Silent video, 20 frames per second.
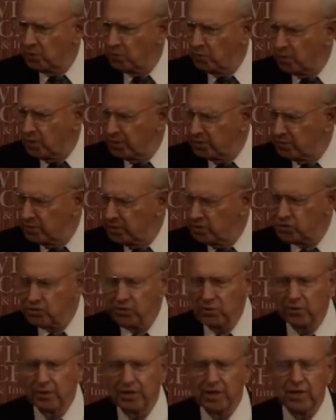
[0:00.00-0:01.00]
one
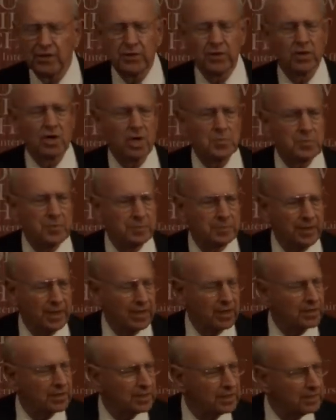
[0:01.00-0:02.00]
reason or another, are
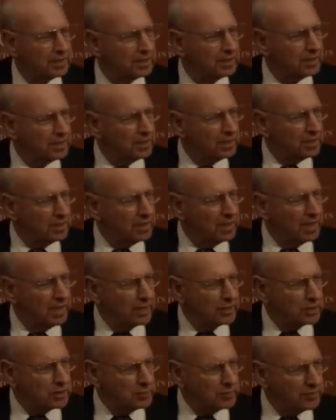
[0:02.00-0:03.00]
prepared
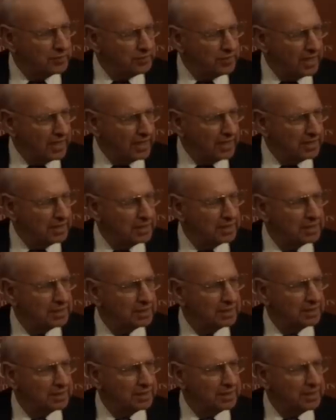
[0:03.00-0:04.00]
to provide
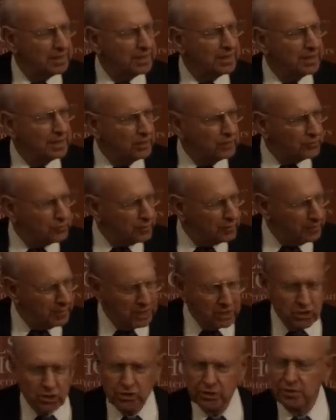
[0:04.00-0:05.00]

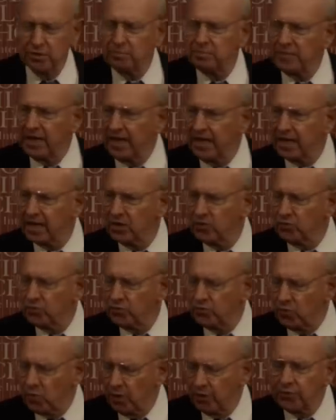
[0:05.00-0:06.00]
information back and
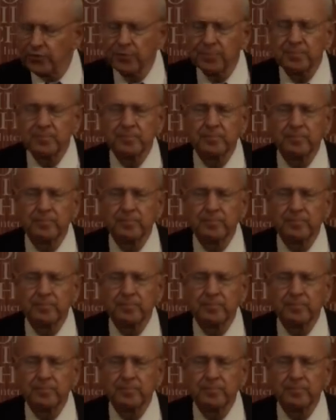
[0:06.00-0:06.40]
forth.